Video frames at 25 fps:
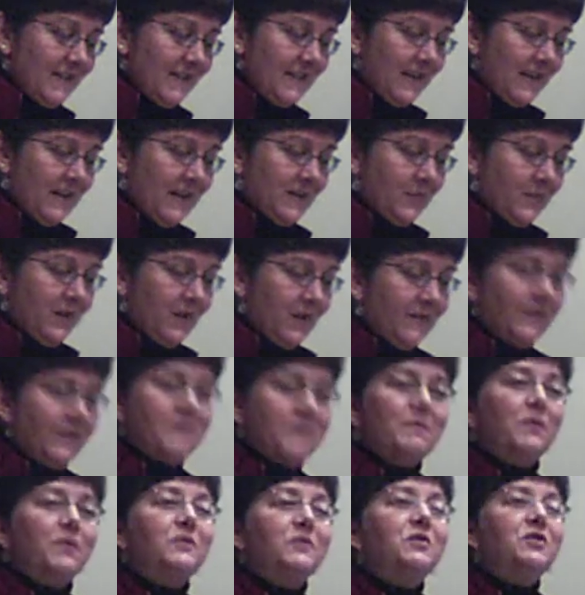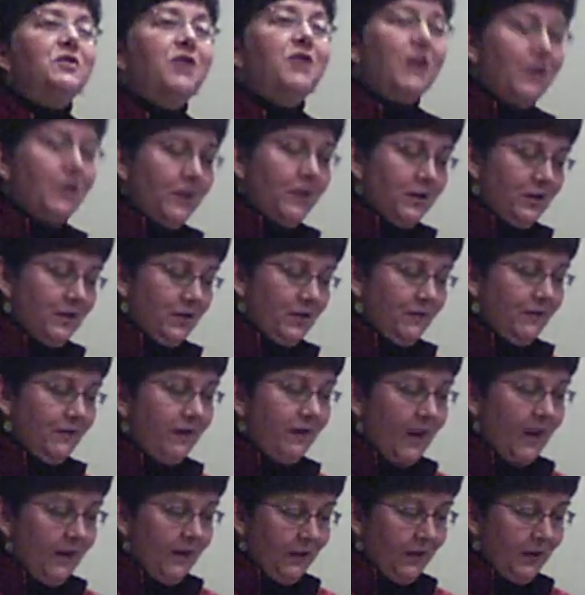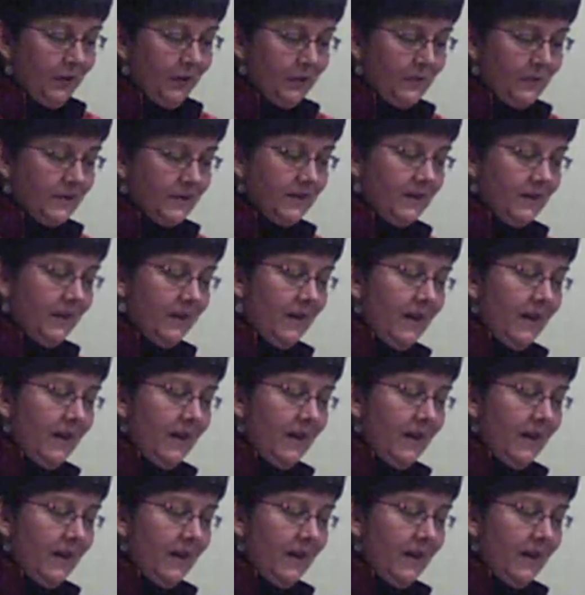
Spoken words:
as one of its most cherished values